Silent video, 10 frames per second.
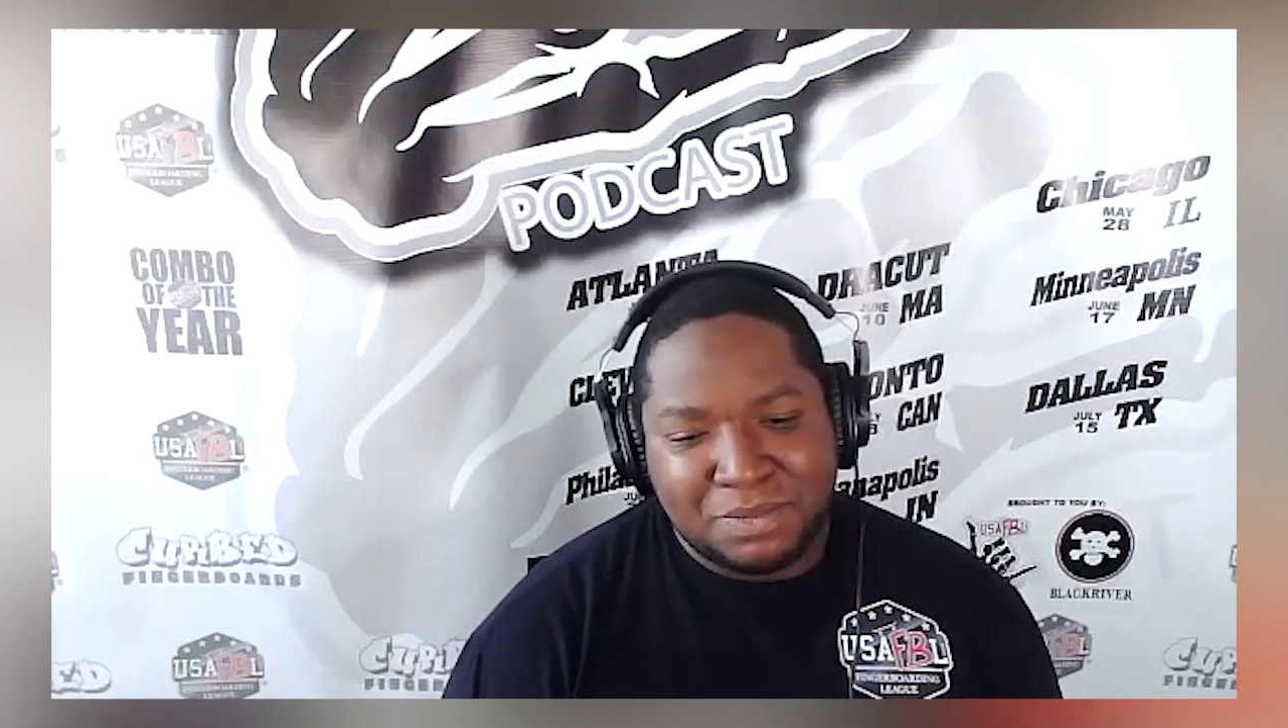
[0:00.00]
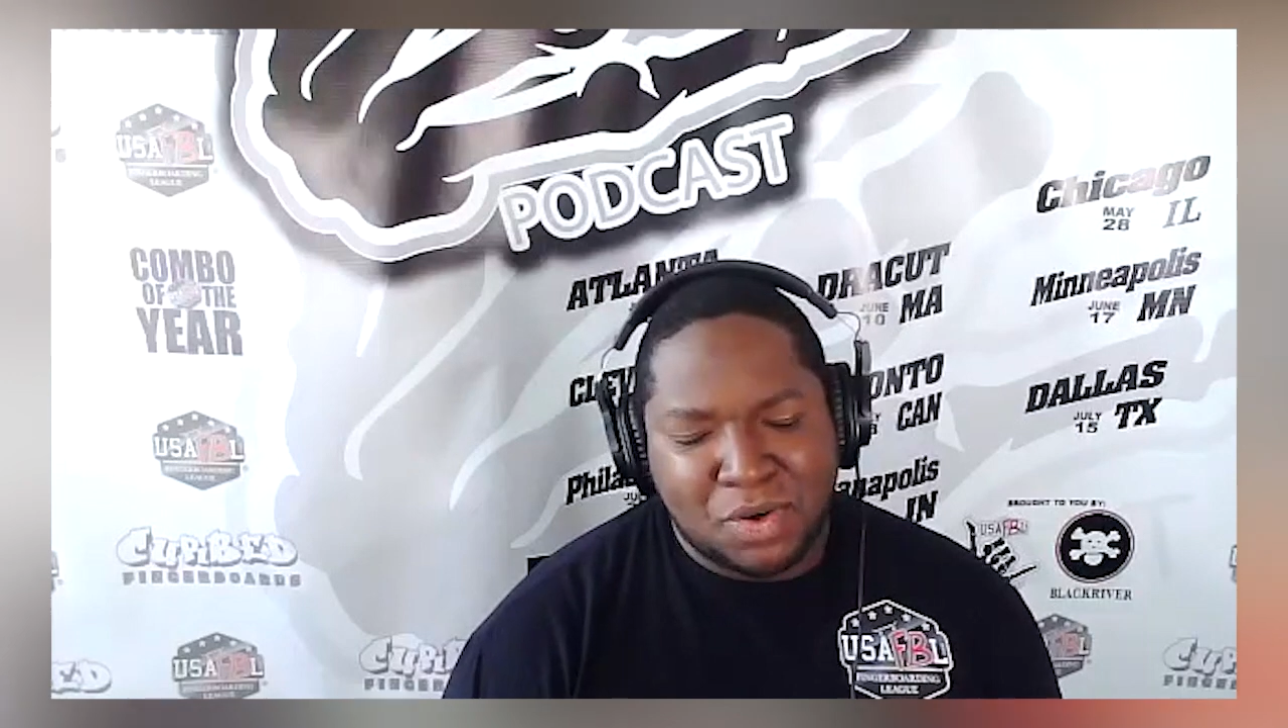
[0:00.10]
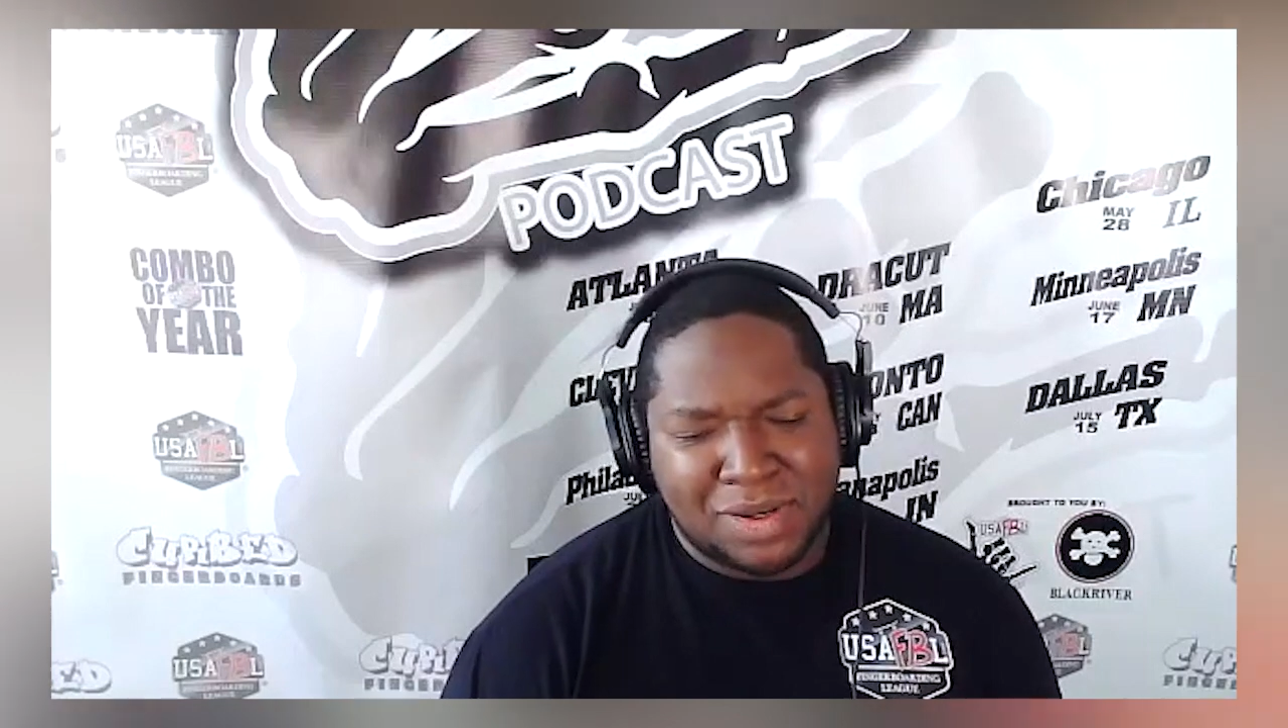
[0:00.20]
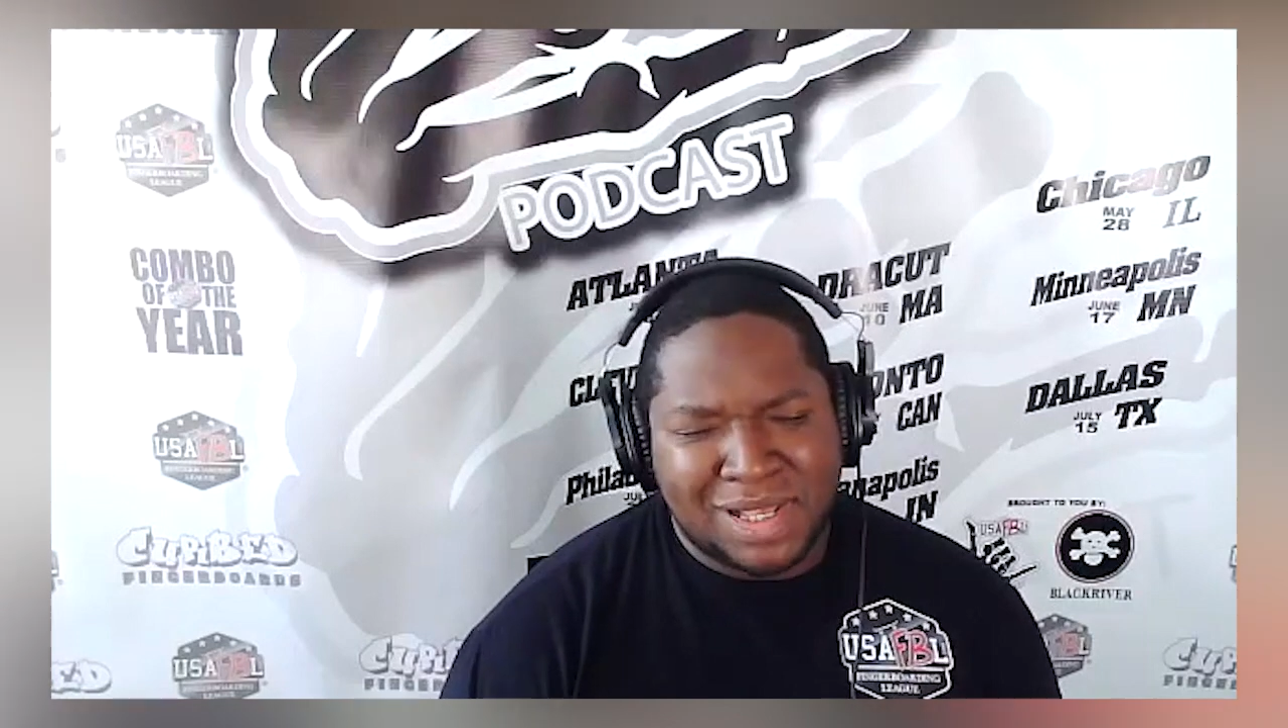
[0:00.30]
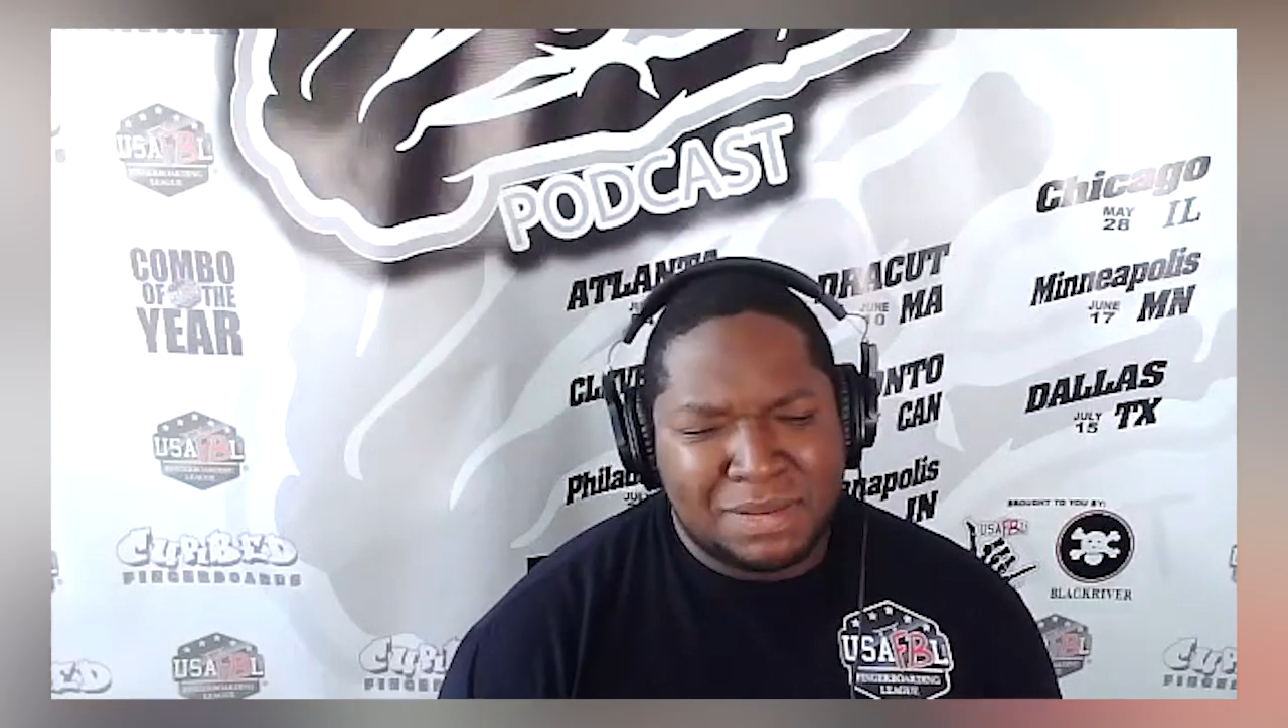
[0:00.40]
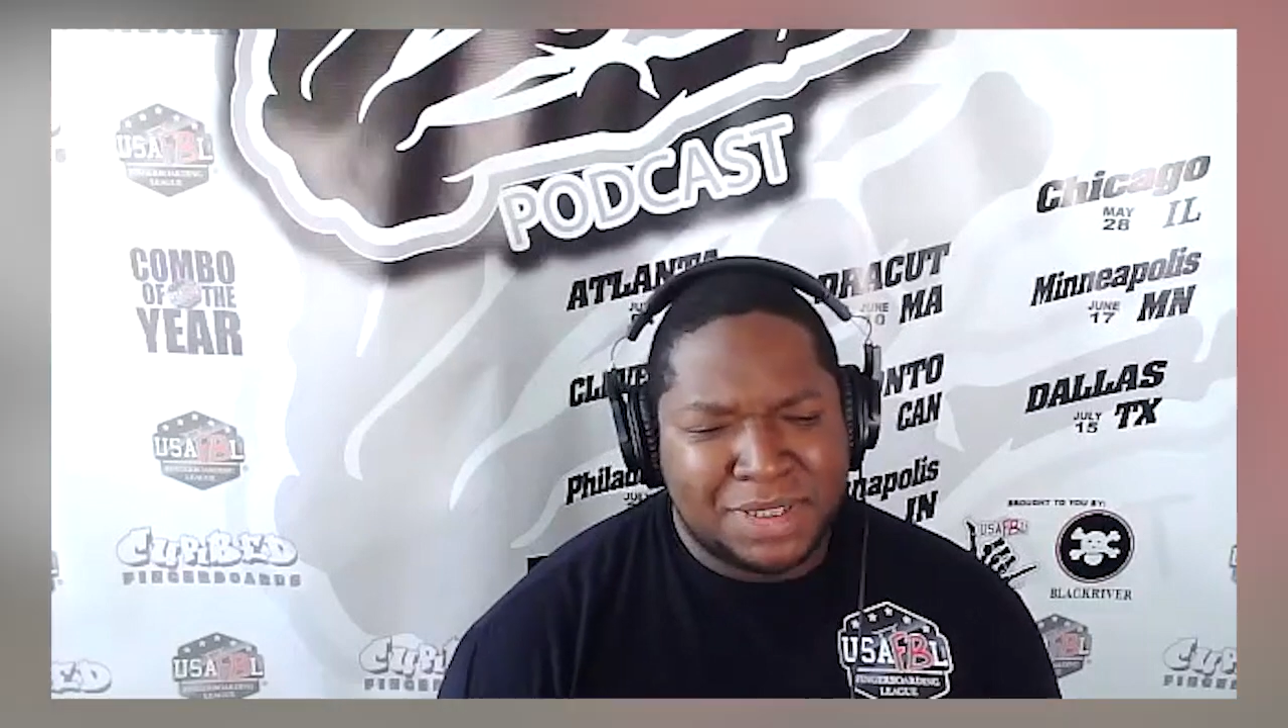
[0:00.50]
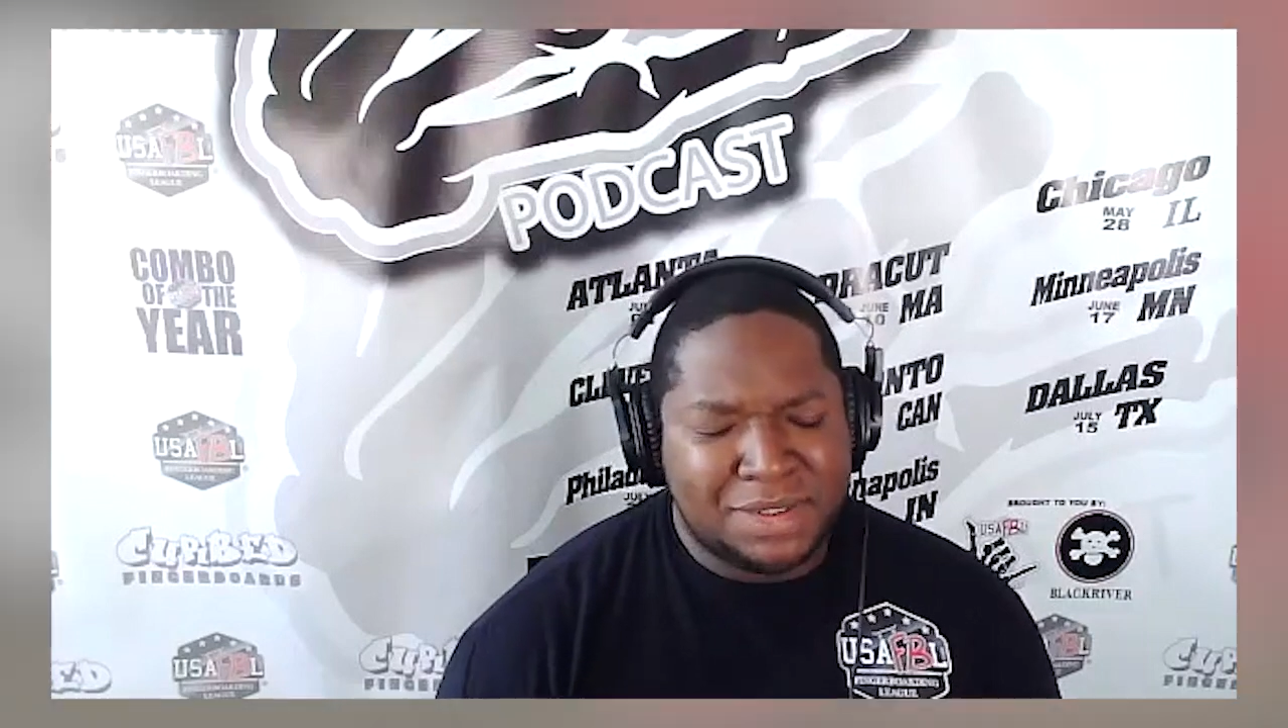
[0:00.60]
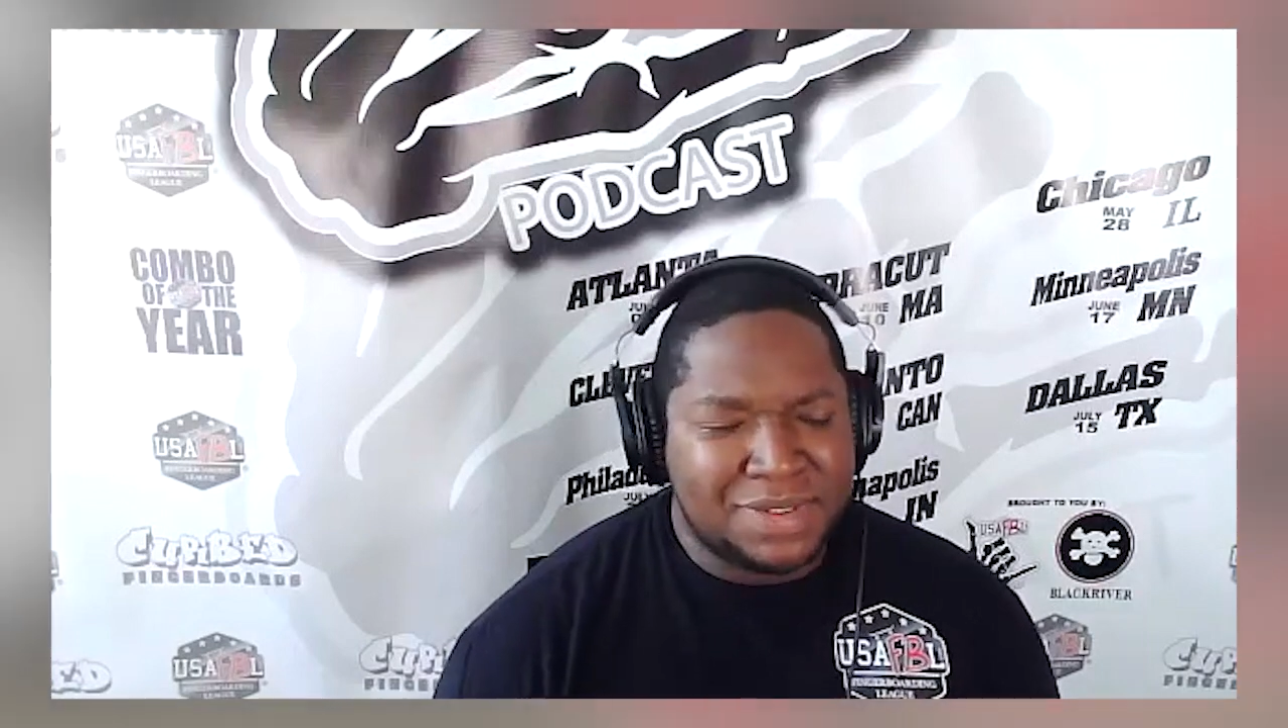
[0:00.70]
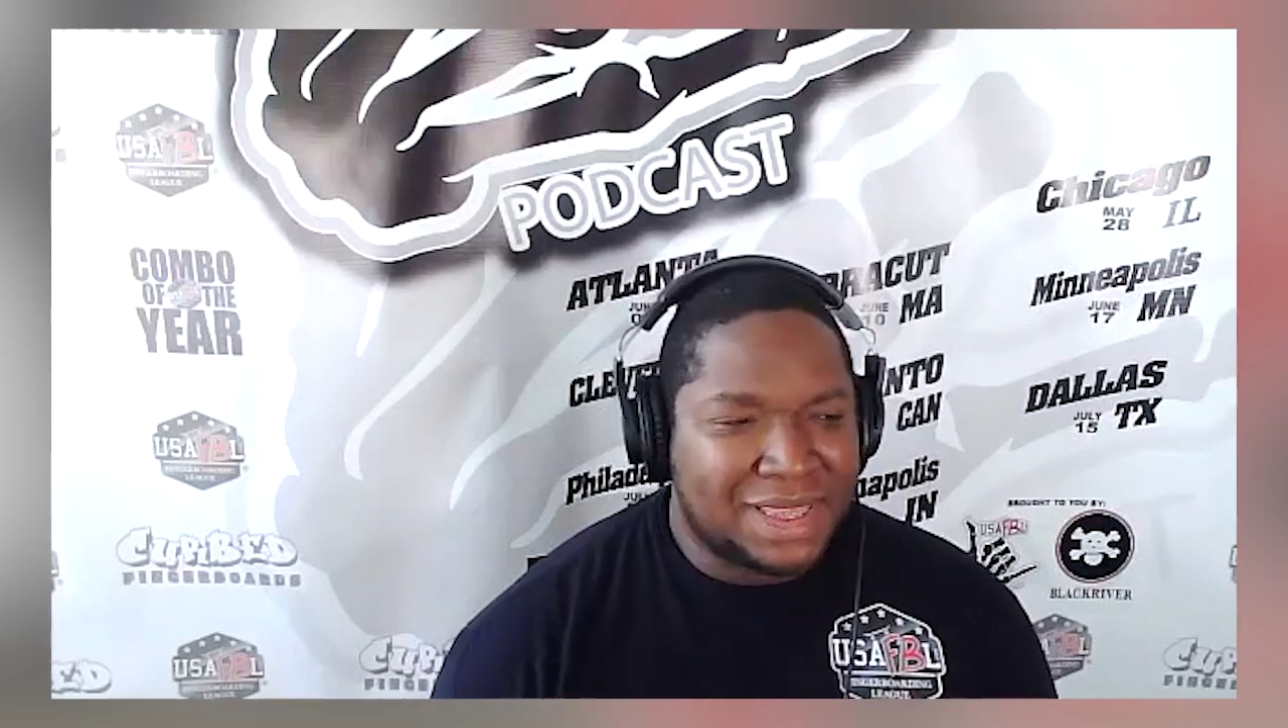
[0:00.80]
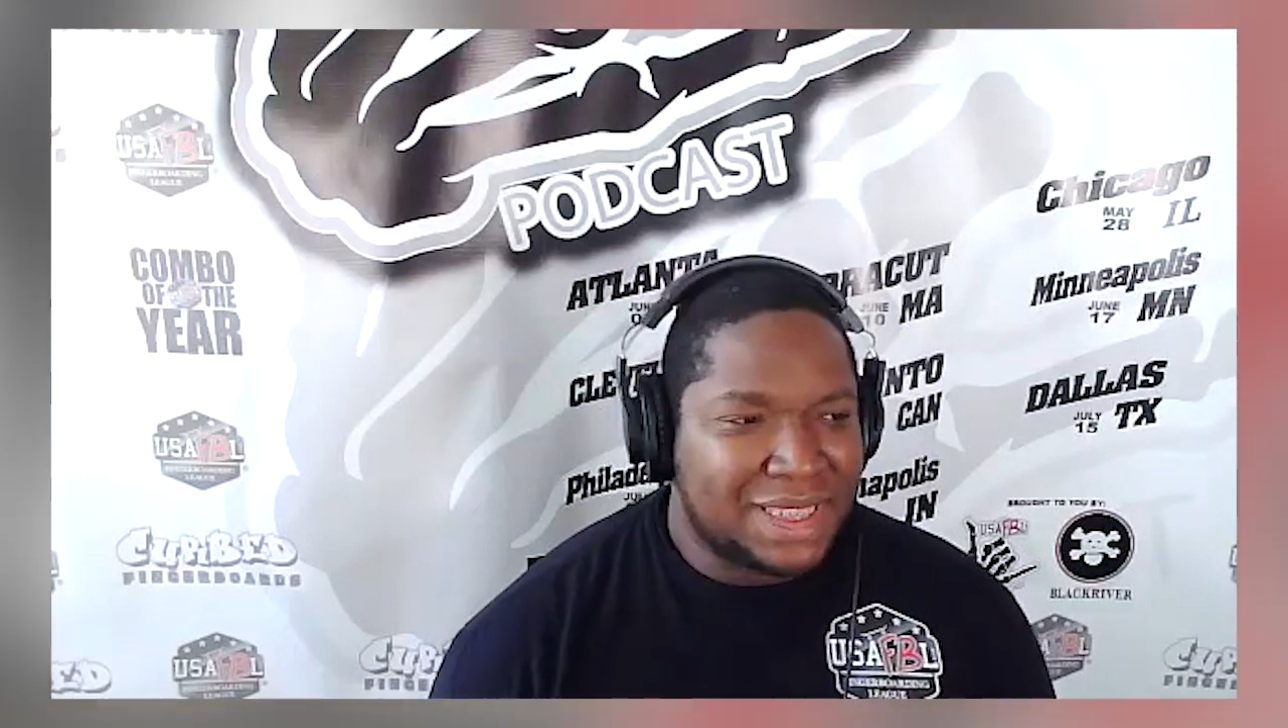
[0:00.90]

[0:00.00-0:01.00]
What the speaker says: more common you would